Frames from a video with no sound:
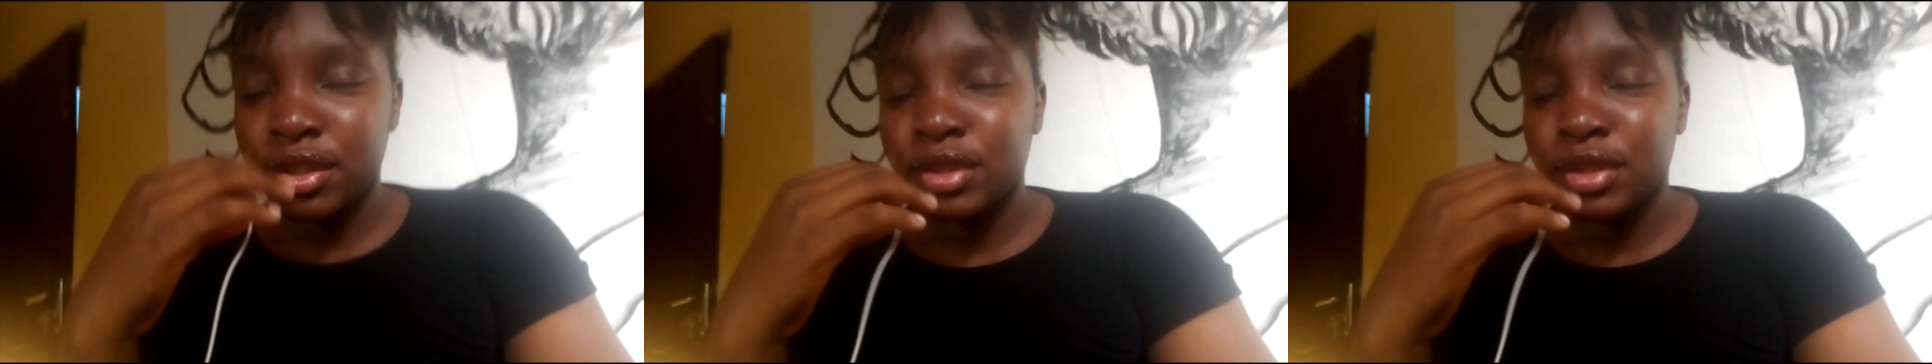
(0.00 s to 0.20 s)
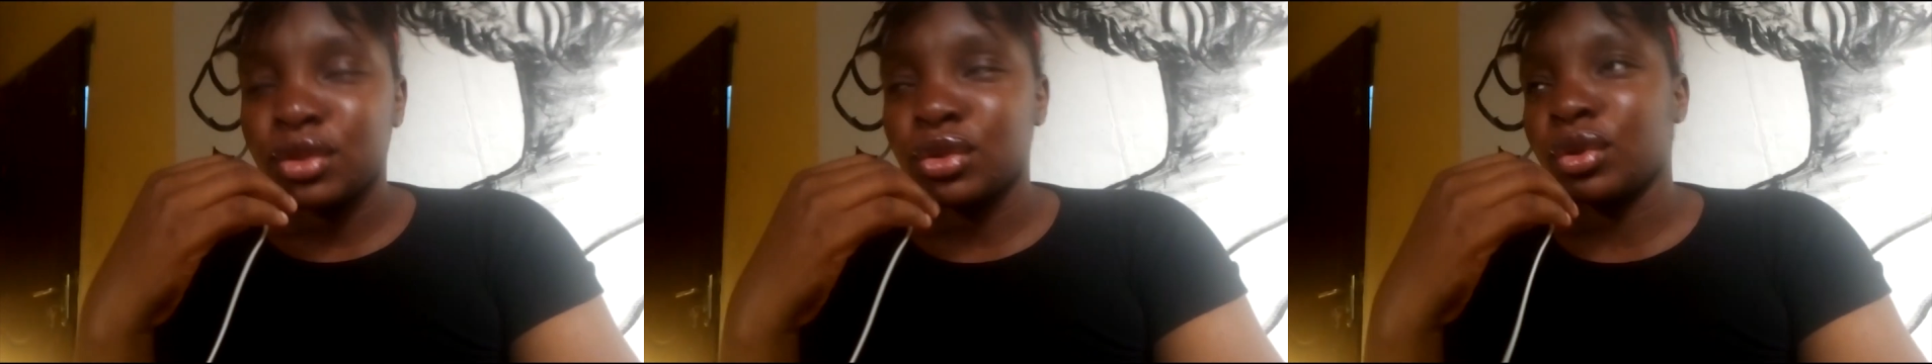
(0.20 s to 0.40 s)

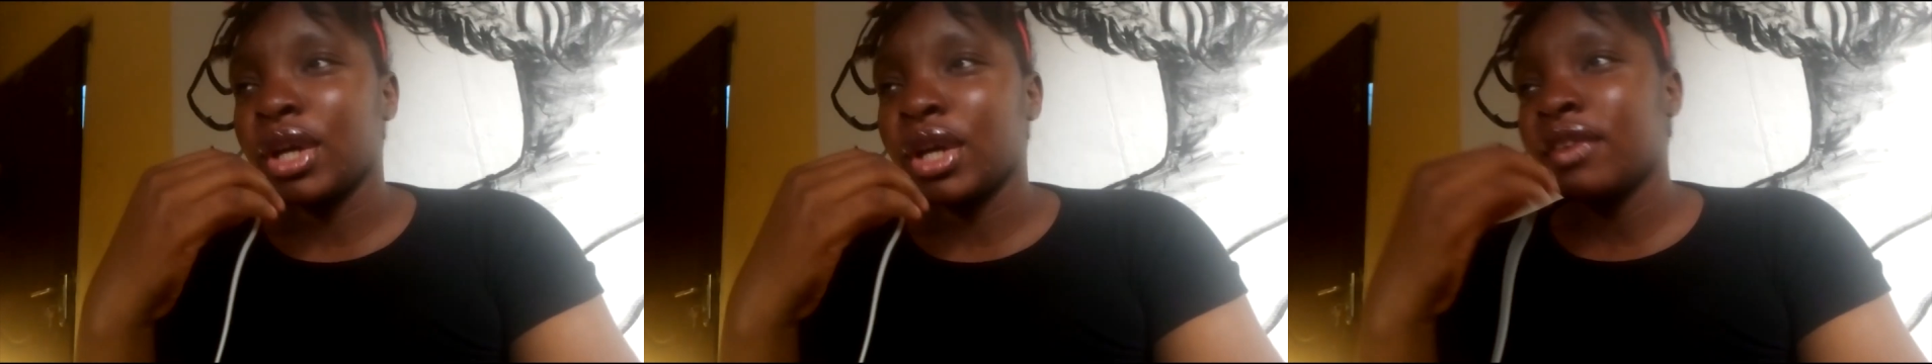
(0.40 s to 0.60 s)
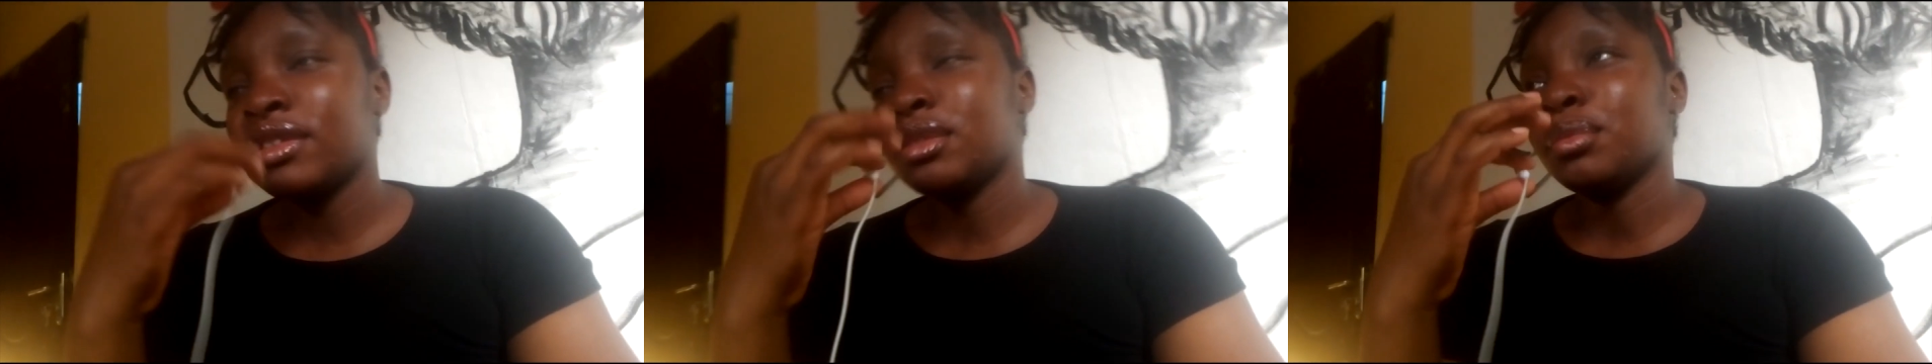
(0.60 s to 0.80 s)
So you
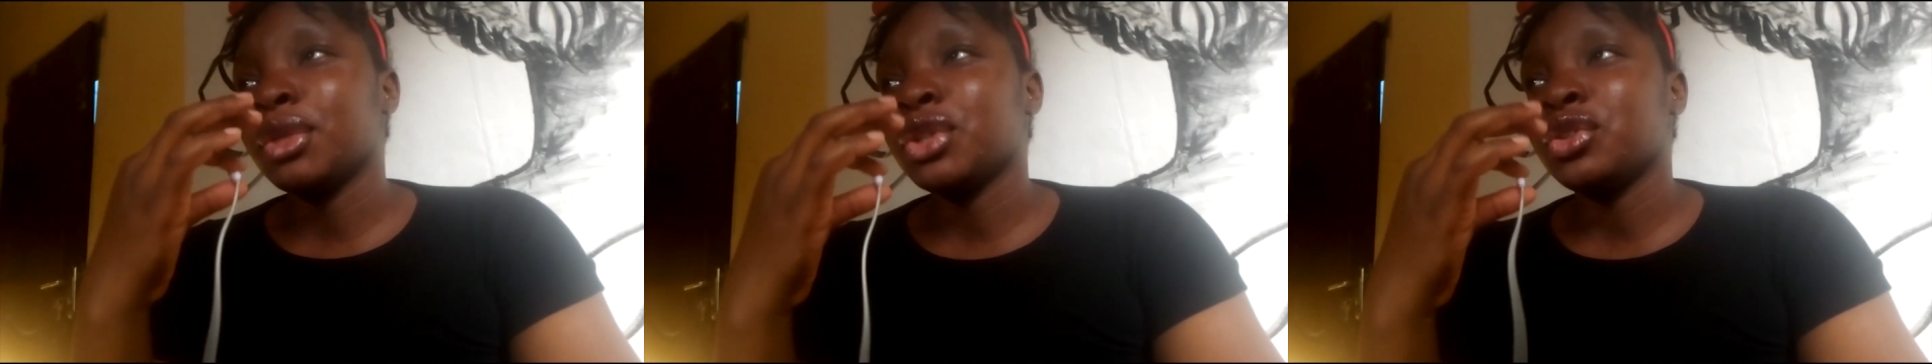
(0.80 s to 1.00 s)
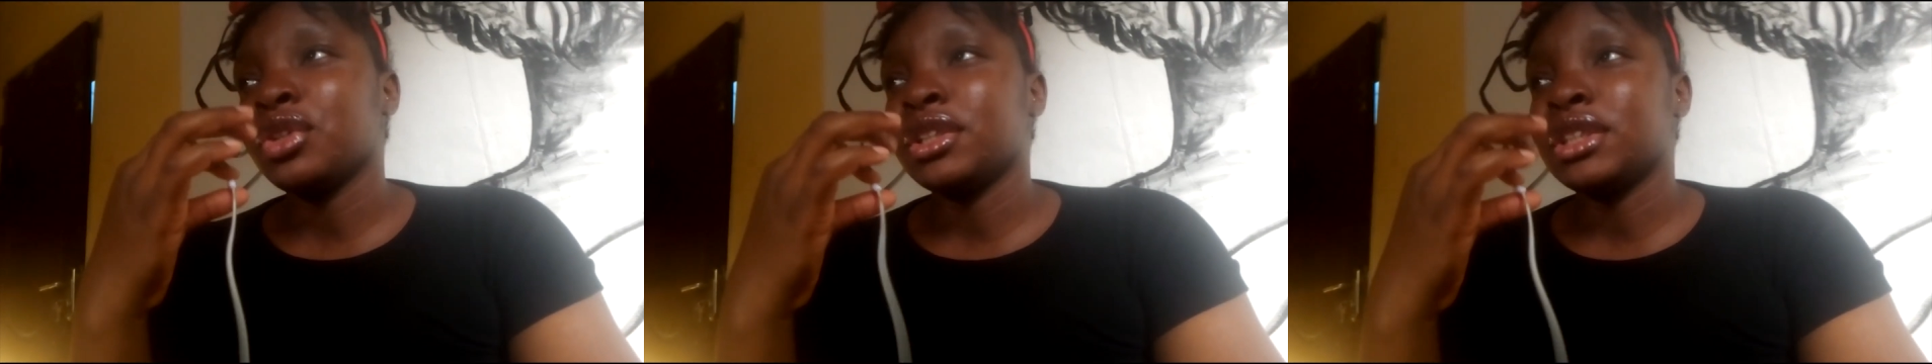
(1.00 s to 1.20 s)
have to
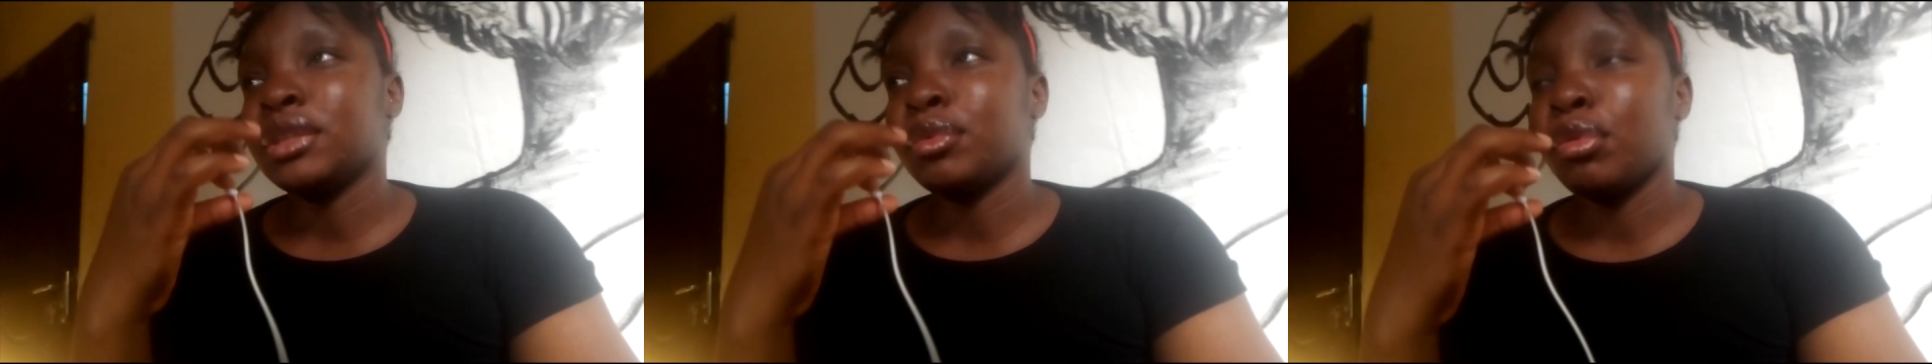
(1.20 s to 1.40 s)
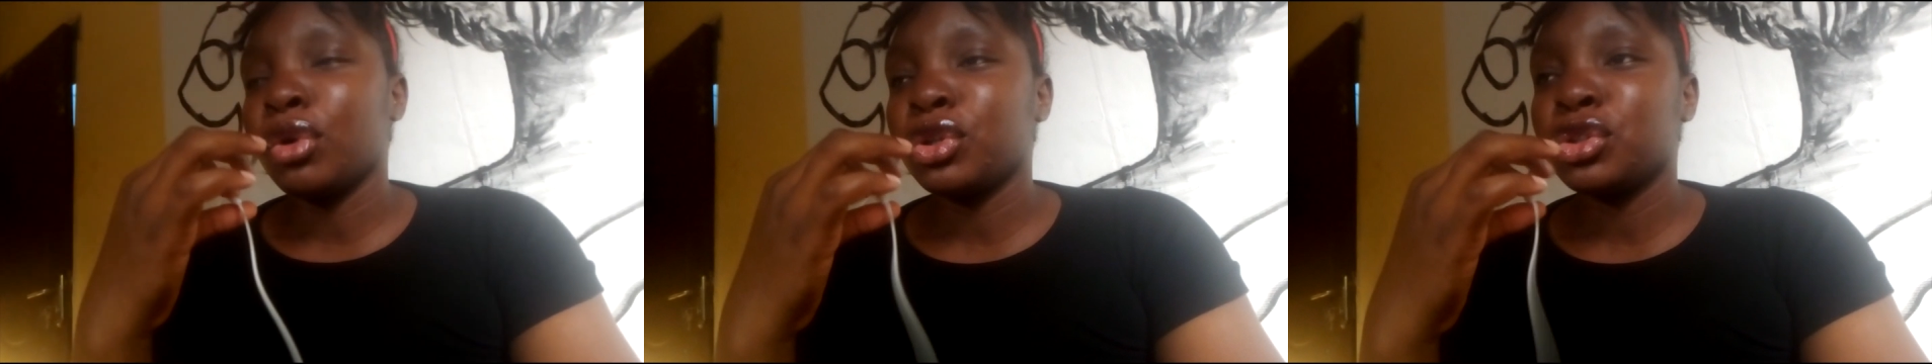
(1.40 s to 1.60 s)
make sure there's a
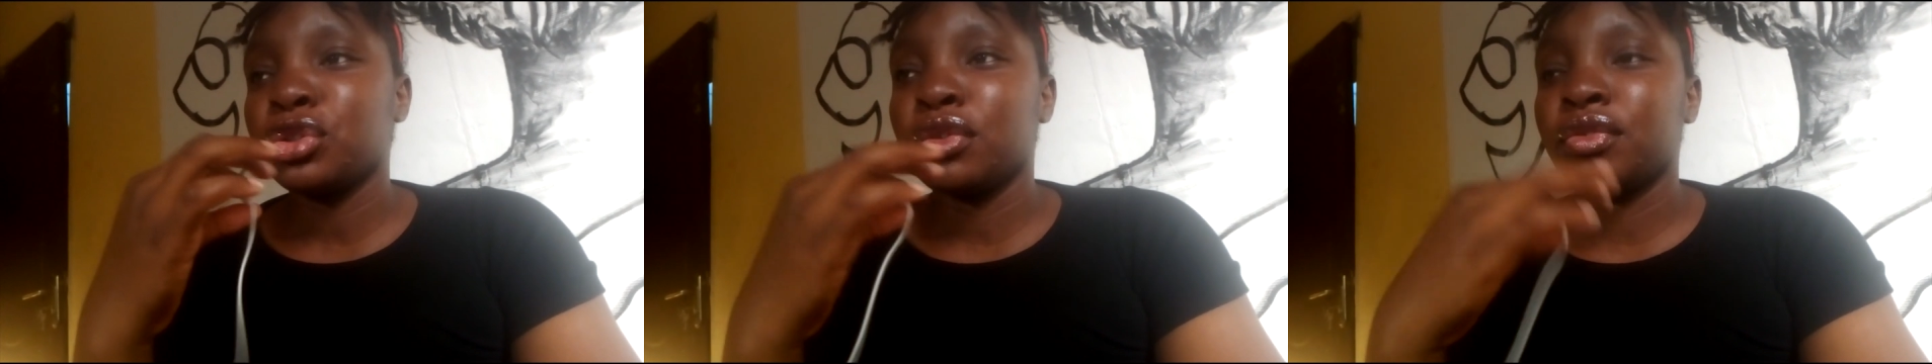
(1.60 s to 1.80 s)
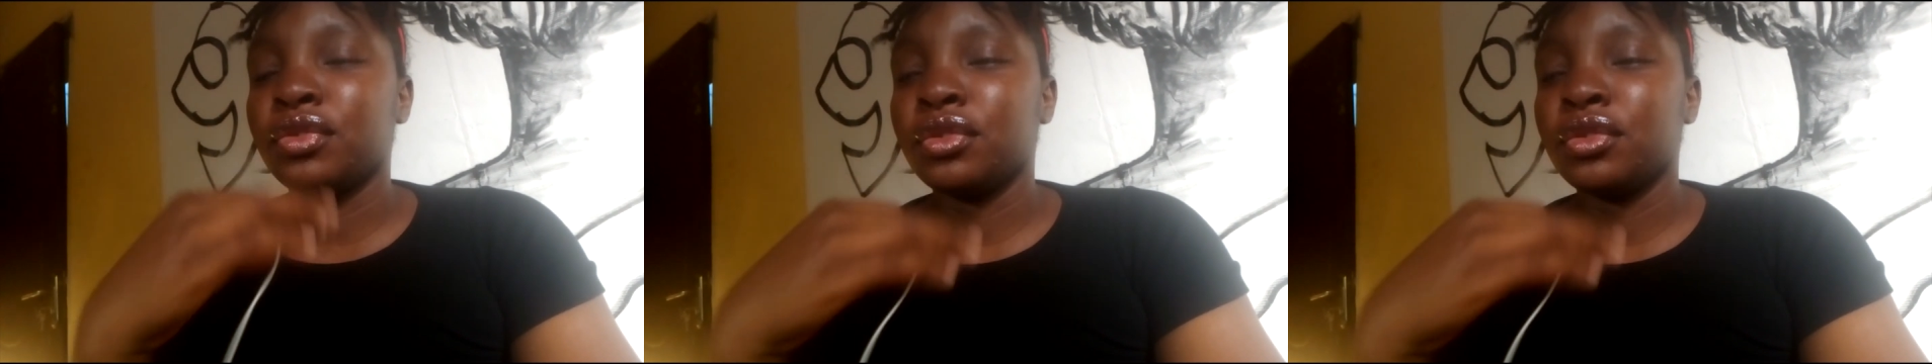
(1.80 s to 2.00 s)
proportion
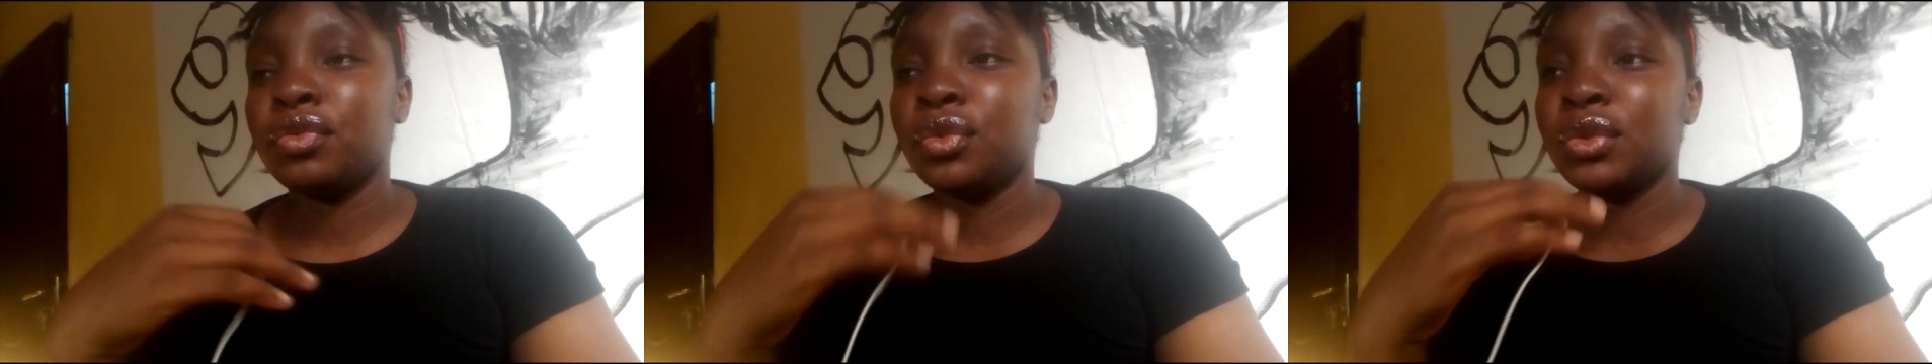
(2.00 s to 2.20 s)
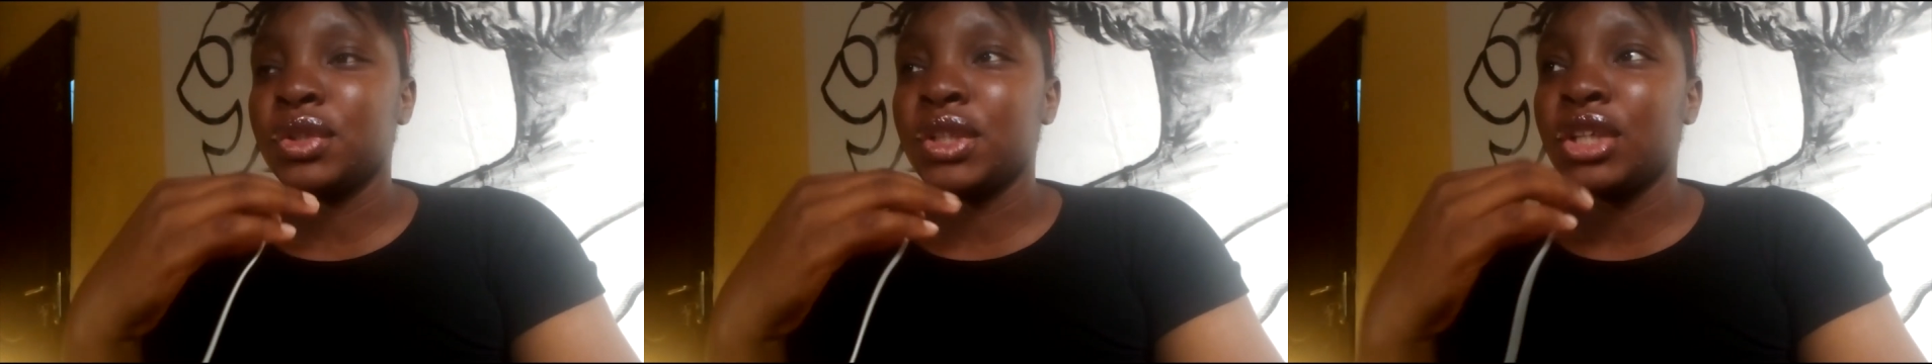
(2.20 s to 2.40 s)
of the
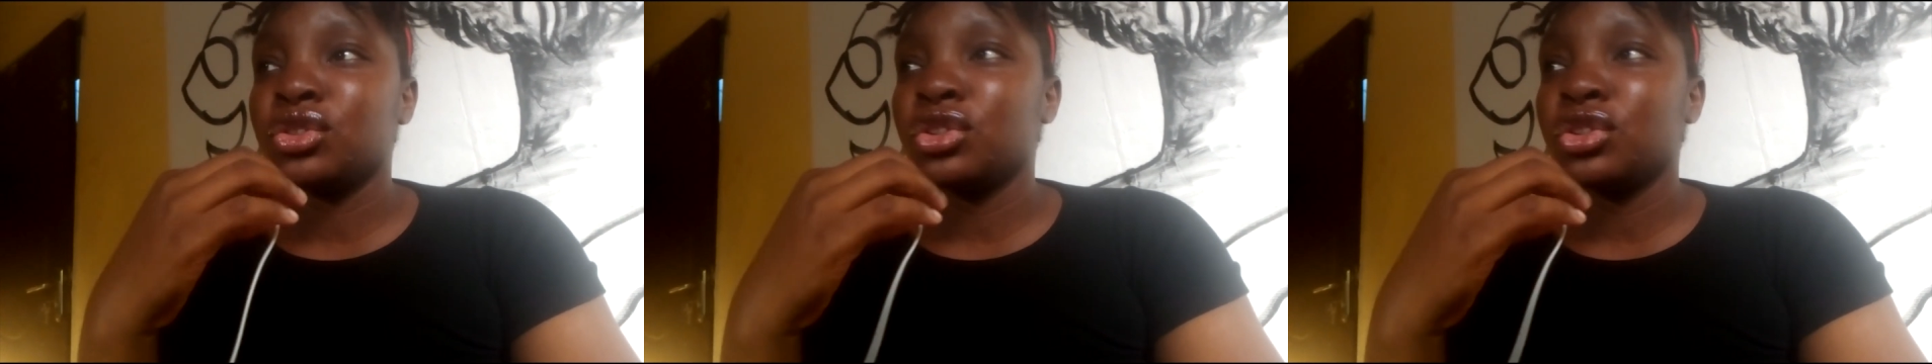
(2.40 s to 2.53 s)
food there.